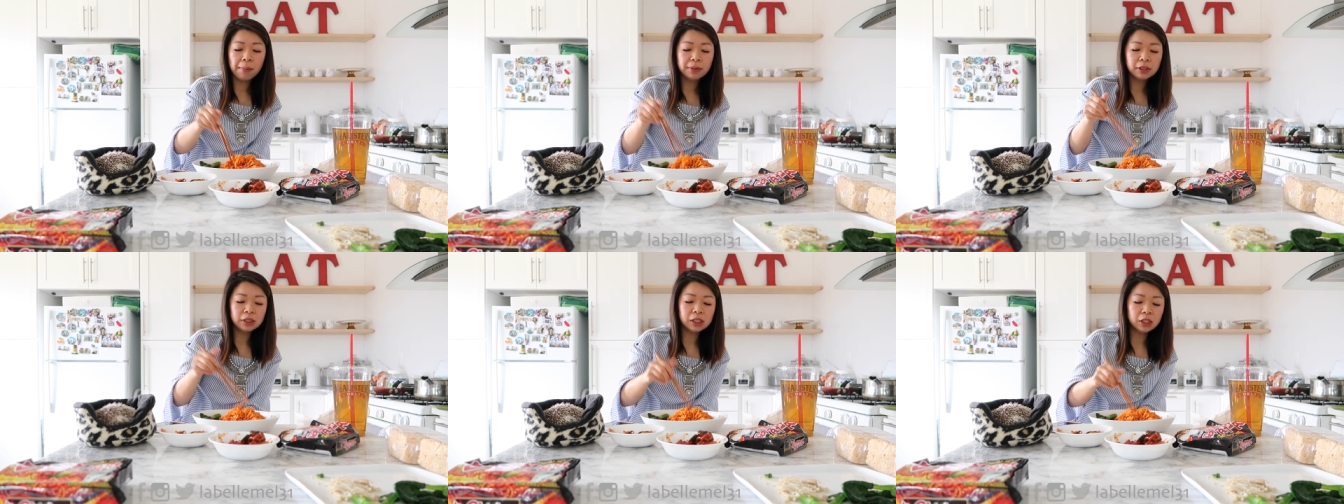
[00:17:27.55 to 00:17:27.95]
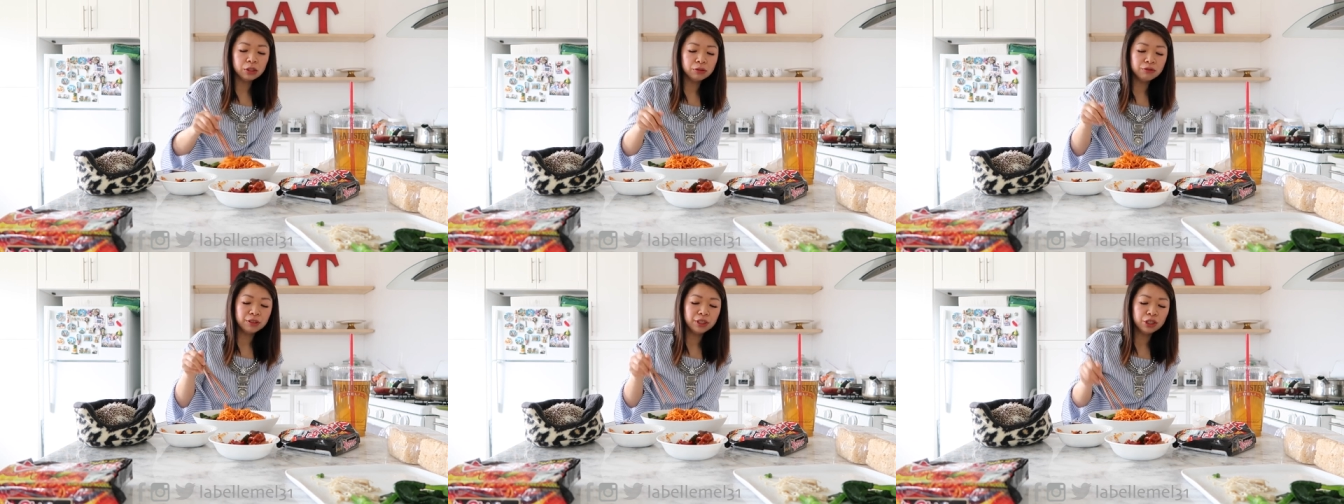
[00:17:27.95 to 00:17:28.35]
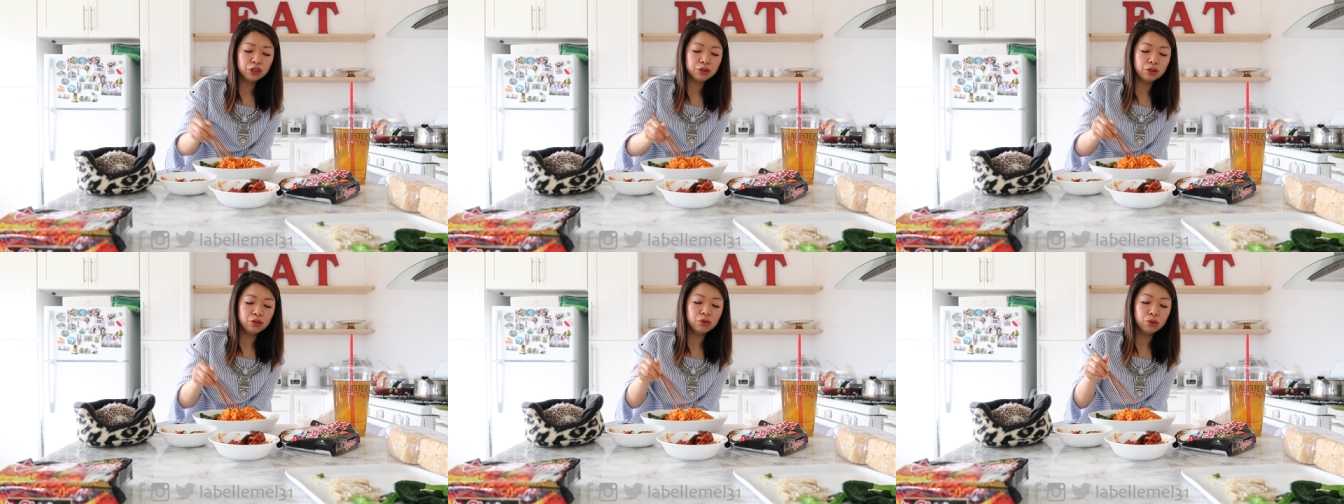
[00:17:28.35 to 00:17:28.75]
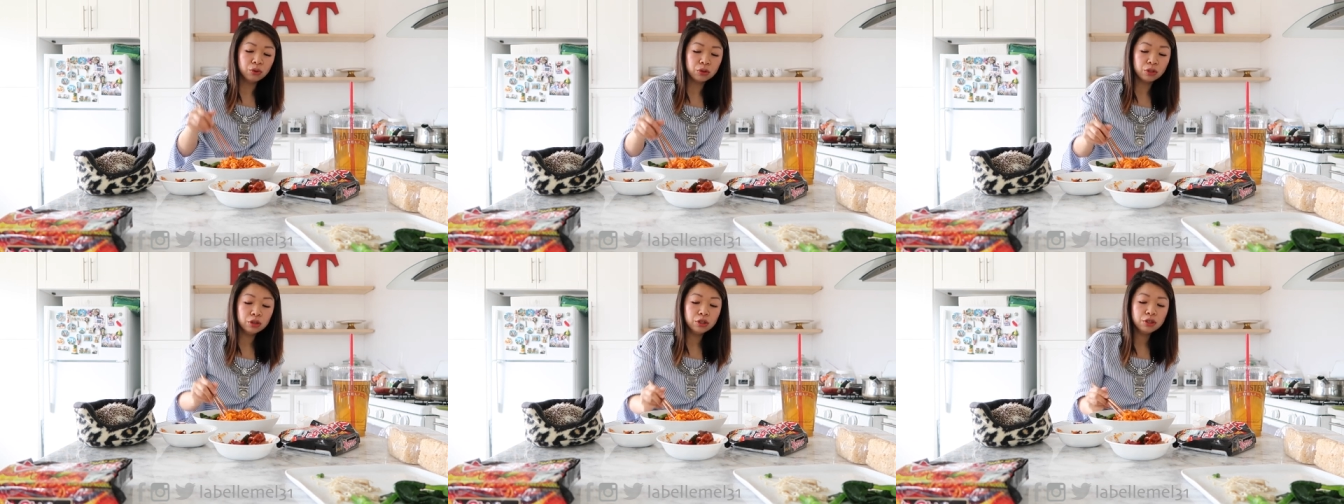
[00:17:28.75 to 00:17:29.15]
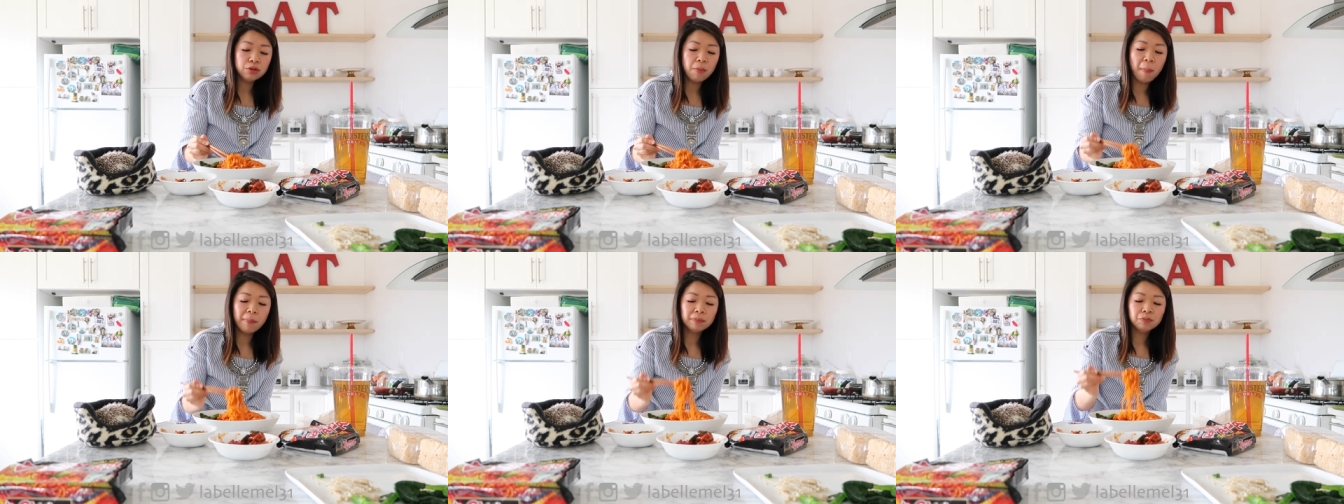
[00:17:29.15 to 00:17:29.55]
probably gonna finish the
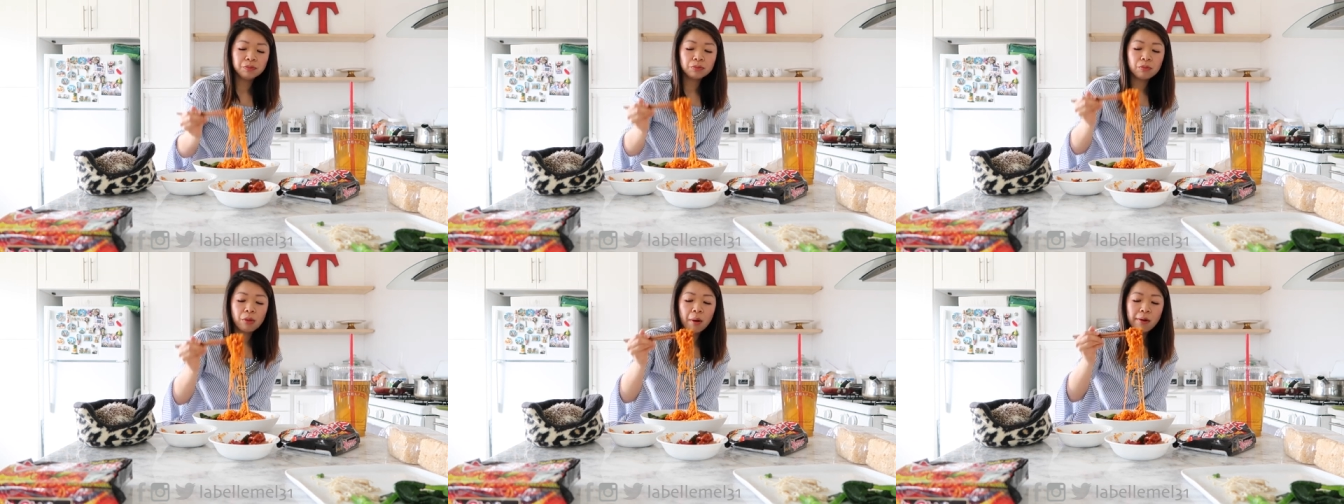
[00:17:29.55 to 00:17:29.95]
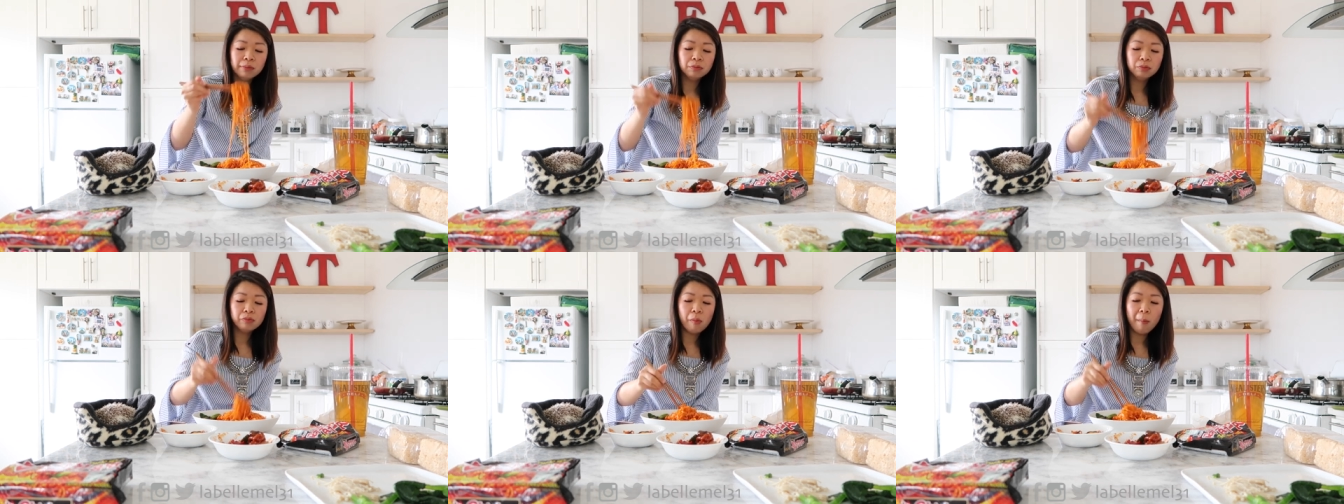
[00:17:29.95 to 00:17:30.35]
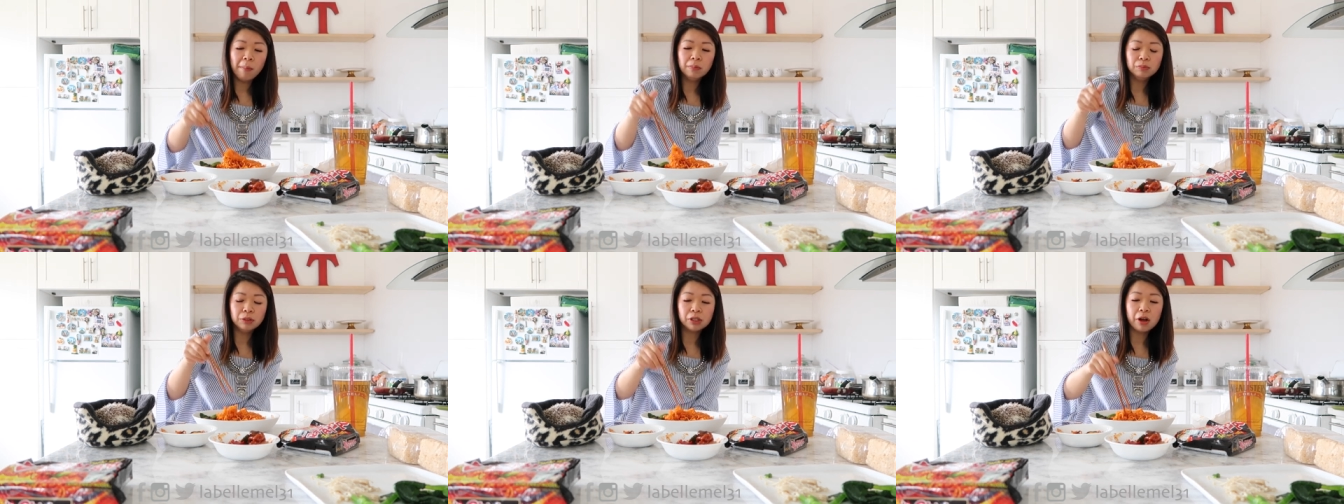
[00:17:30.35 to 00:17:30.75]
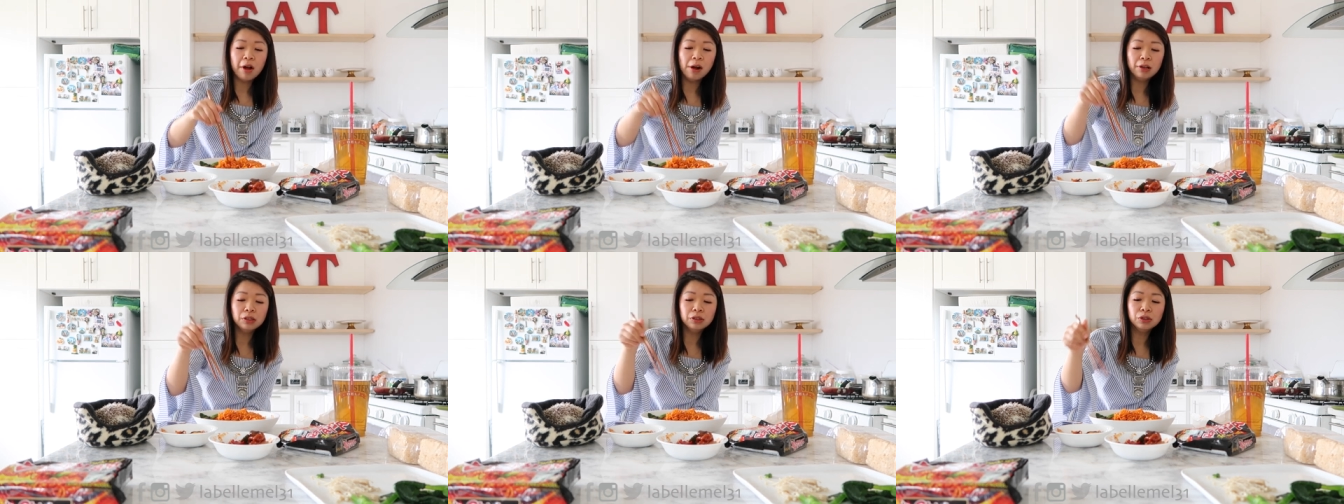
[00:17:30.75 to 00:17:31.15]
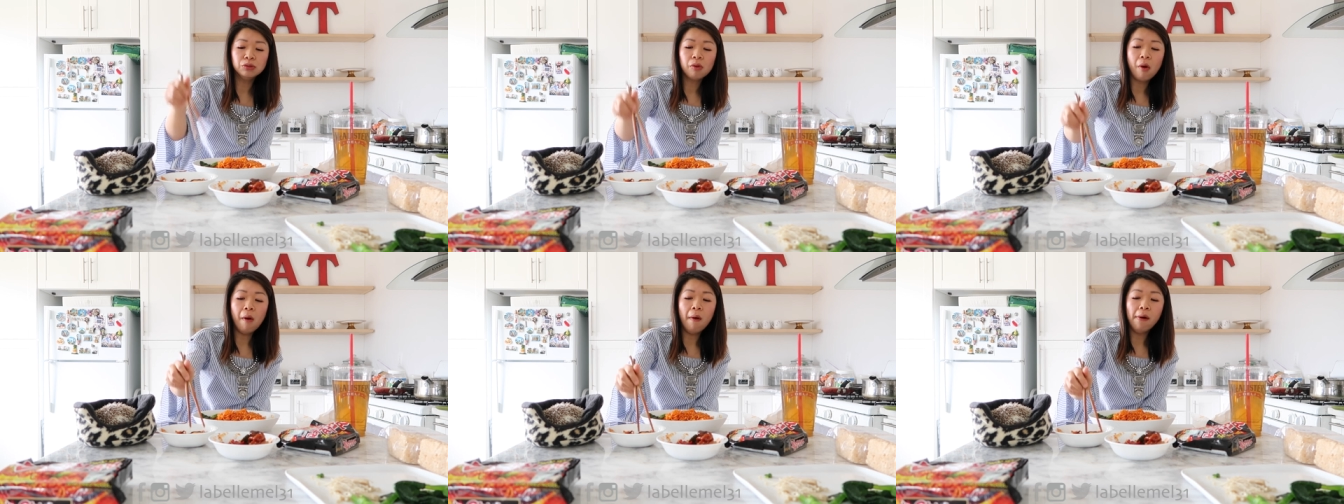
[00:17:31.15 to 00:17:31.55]
noodles because